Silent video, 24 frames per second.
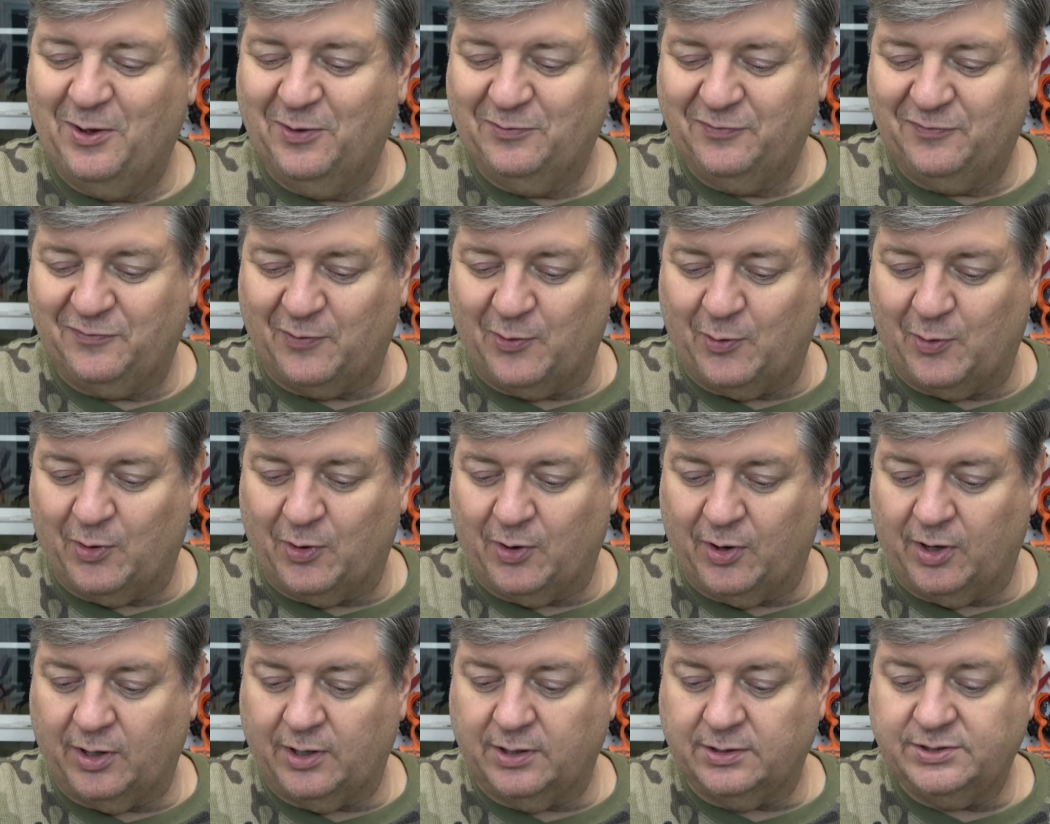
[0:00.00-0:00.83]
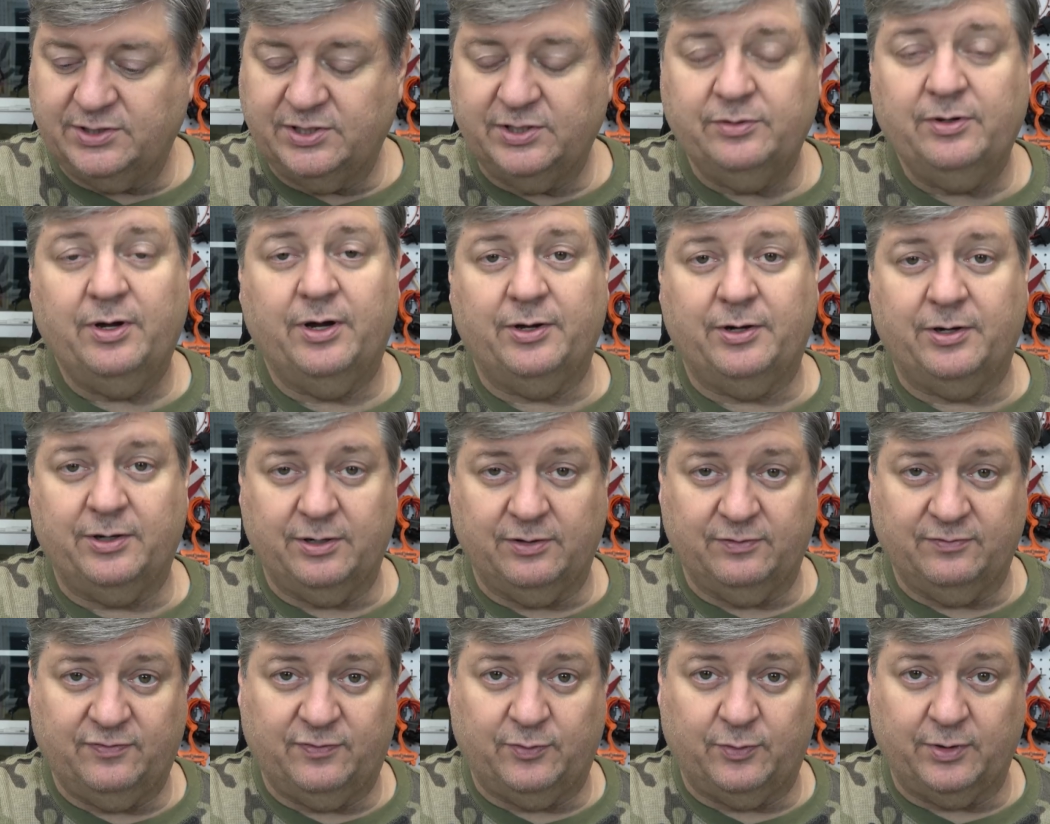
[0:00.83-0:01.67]
for
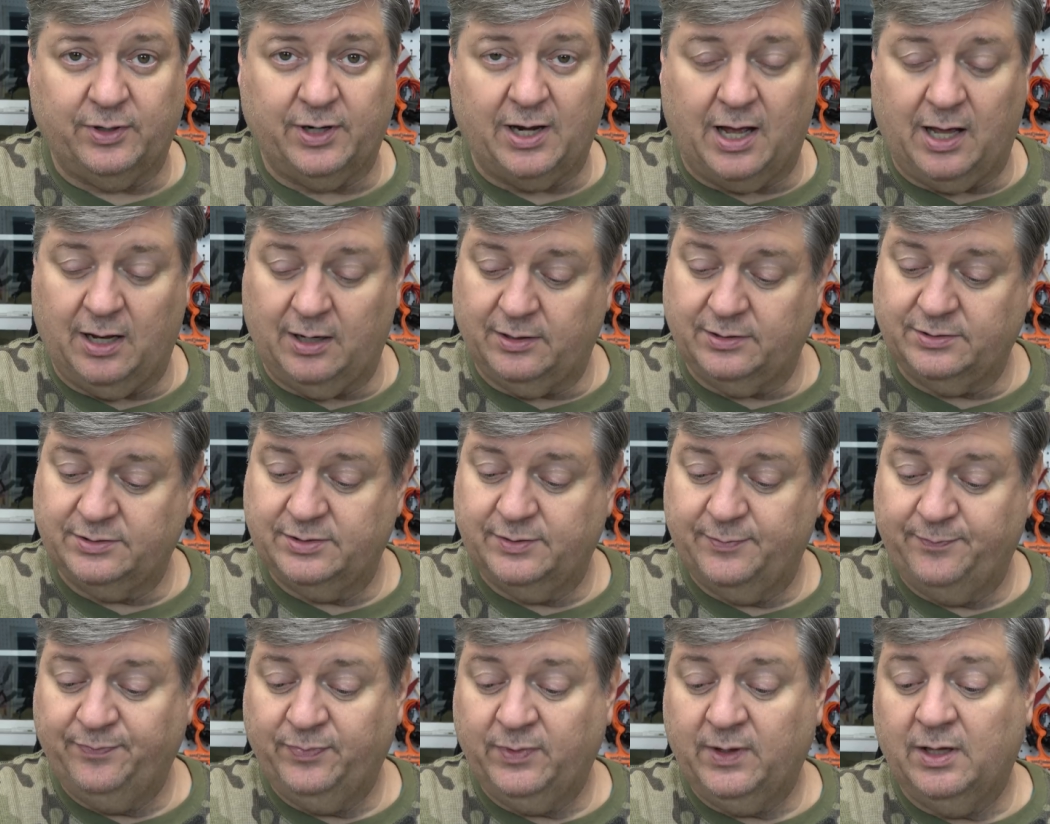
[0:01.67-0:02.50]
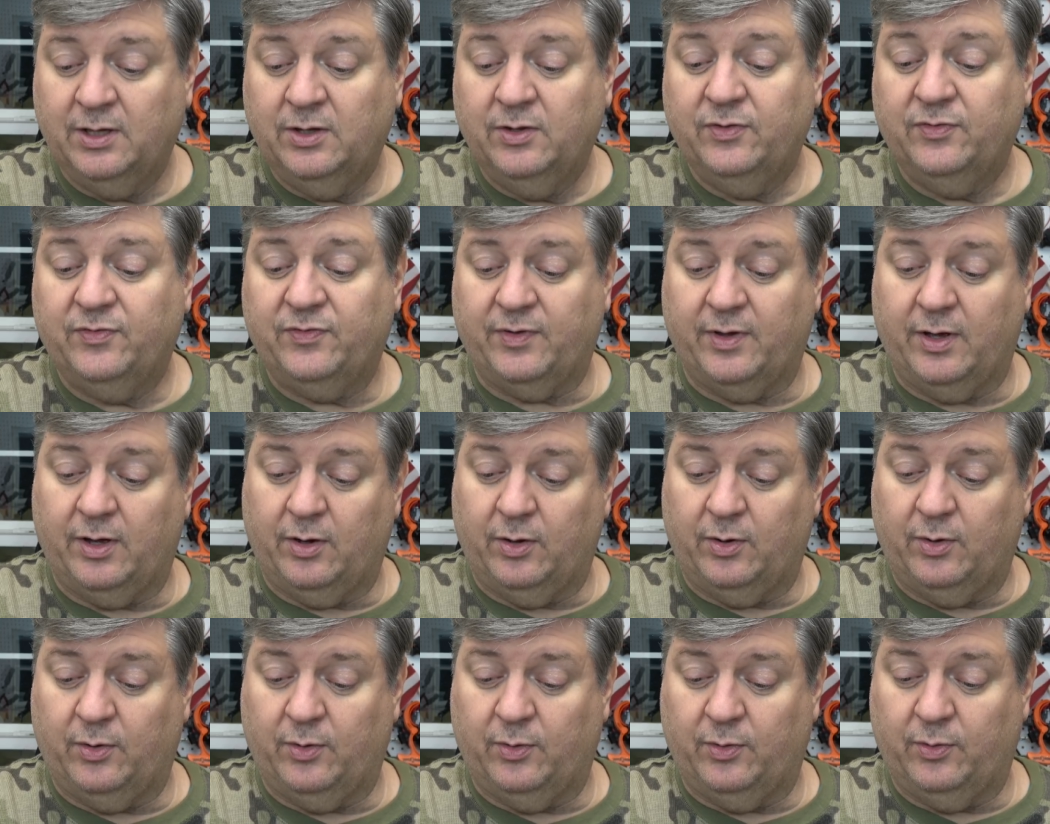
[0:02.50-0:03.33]
$204.
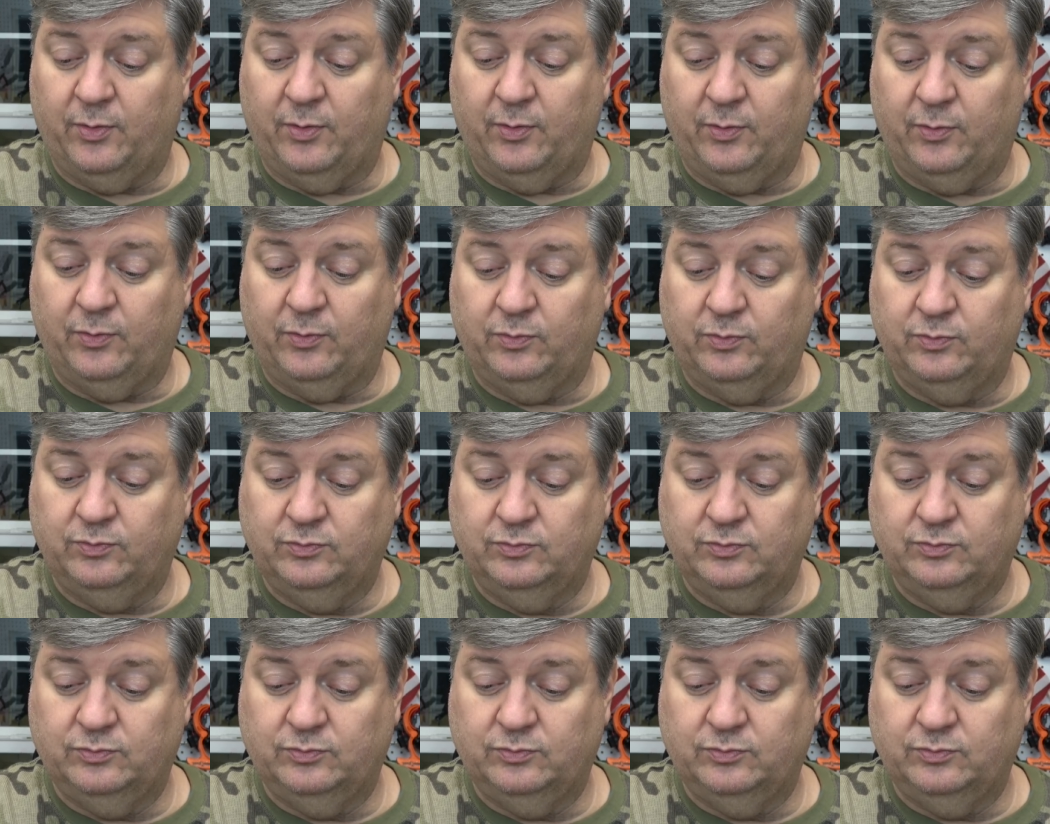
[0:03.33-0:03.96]
So